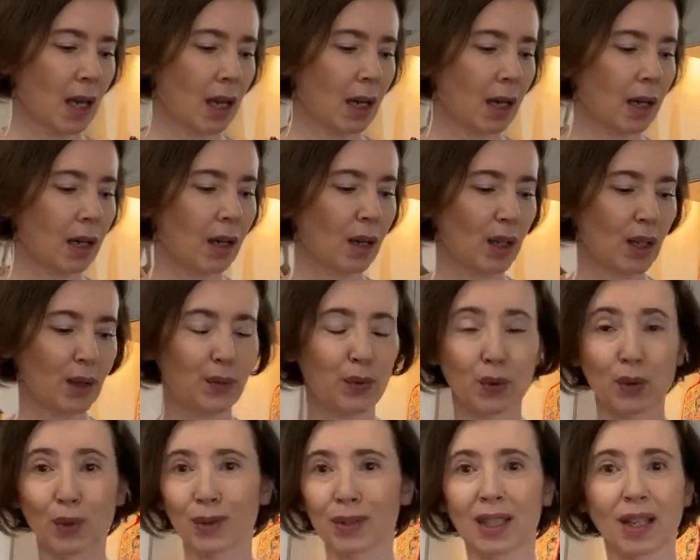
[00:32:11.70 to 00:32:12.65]
Uh, if
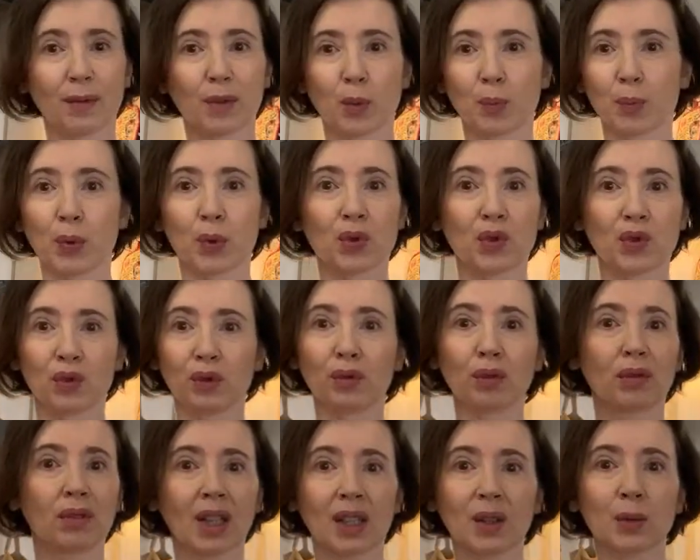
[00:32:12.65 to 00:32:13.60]
you don't have the
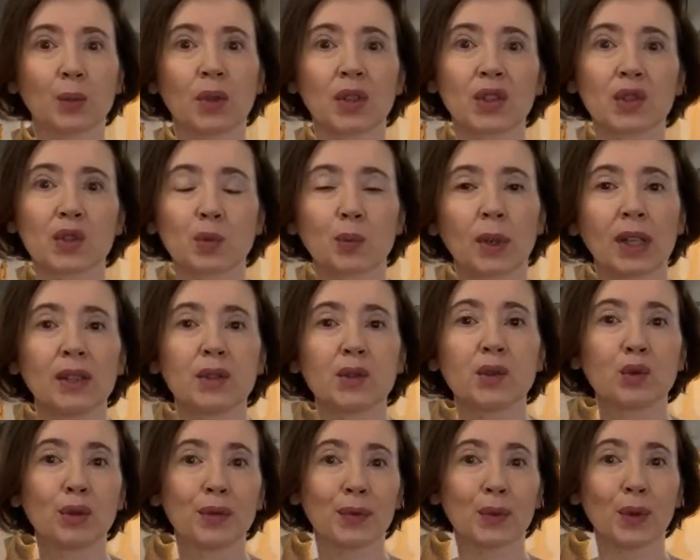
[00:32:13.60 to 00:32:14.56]
prosciutto, that works well
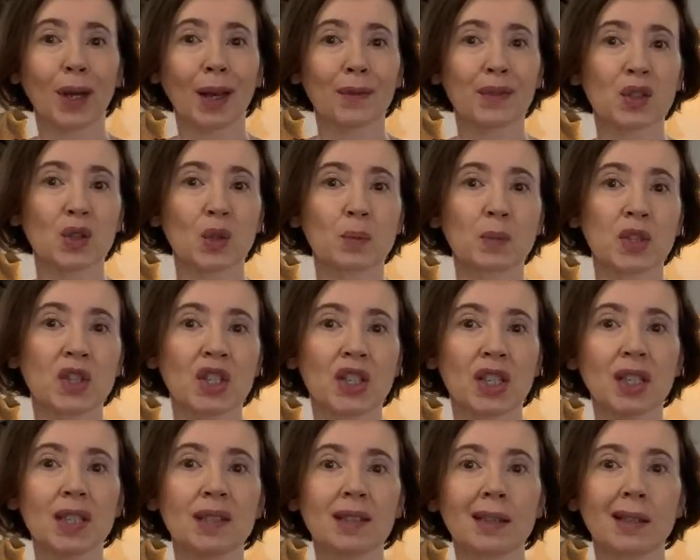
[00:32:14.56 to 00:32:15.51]
too. If you have some
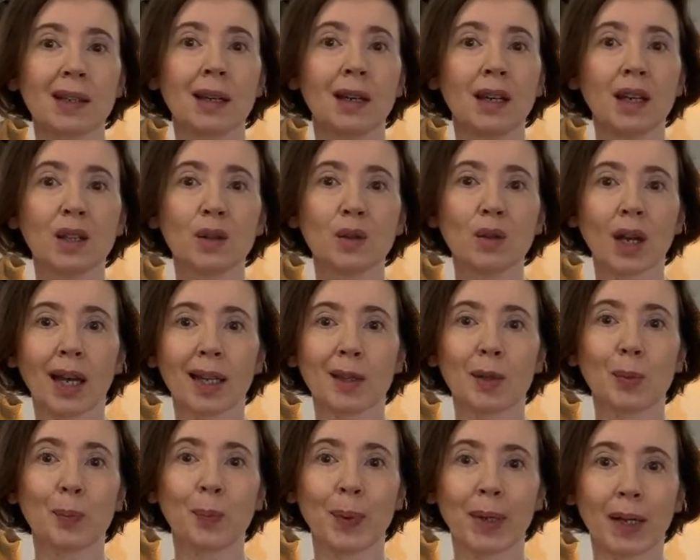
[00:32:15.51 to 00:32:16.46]
cheese, you
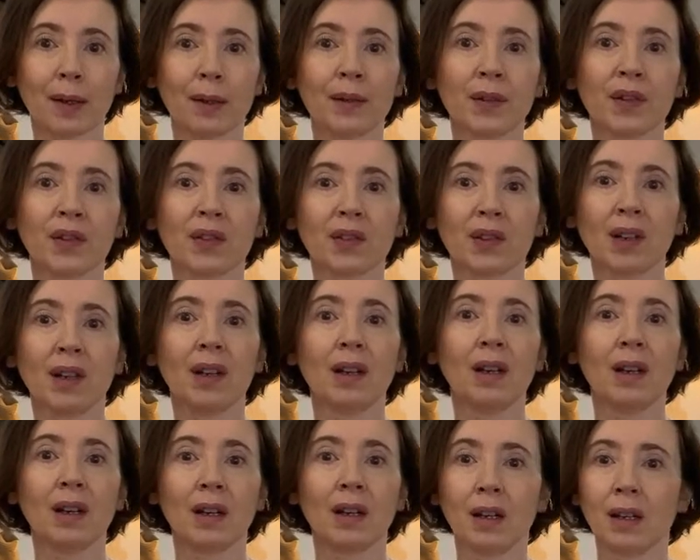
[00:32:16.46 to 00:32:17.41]
add pears,
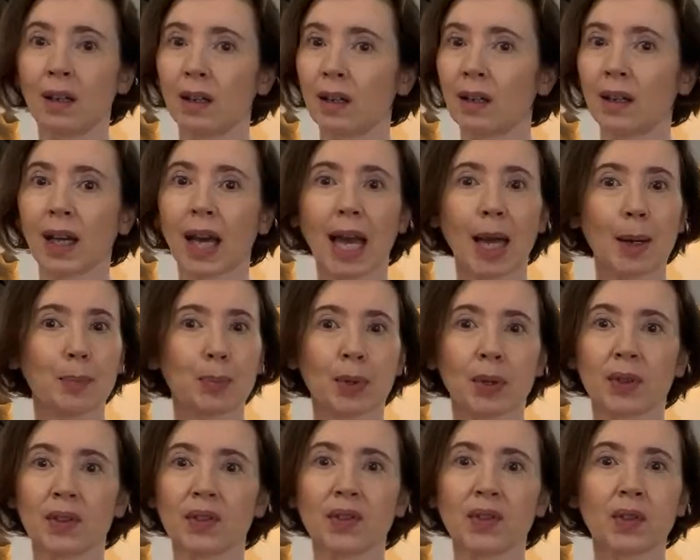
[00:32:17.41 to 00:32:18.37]

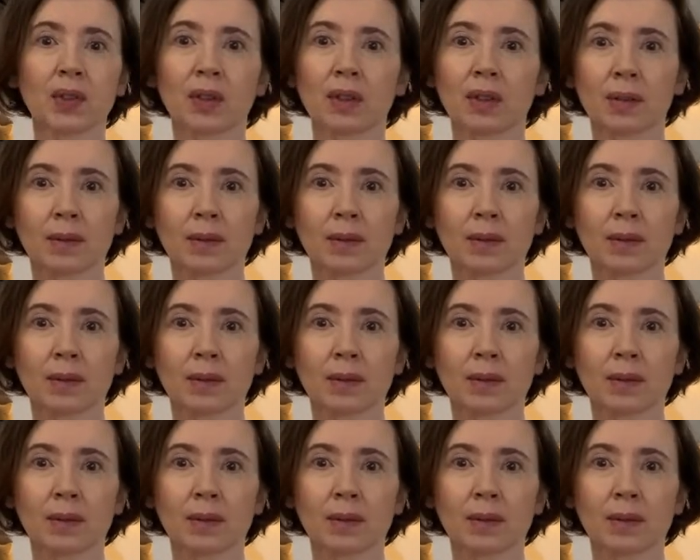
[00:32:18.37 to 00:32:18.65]
apples.